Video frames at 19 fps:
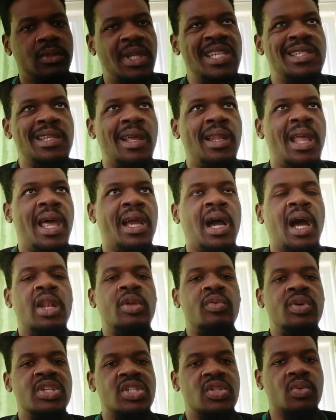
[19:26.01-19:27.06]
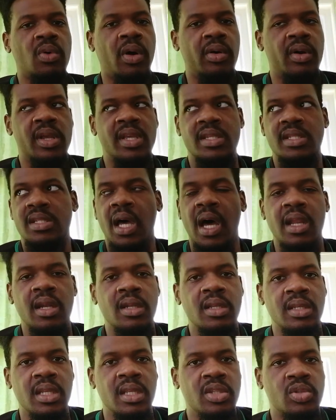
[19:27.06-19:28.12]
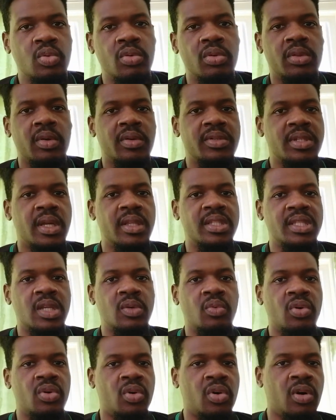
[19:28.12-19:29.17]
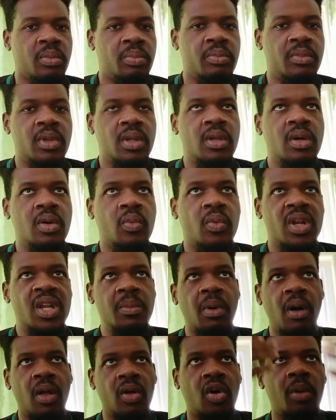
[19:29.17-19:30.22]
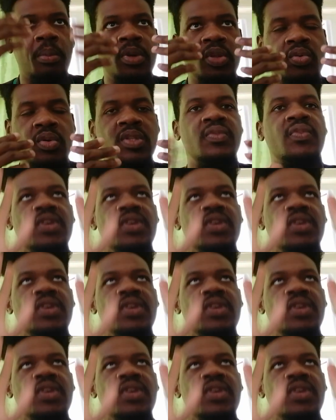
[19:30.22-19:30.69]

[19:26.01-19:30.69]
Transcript: It's not like a Luis Suarez handling in 2010 World Cup where the ball come to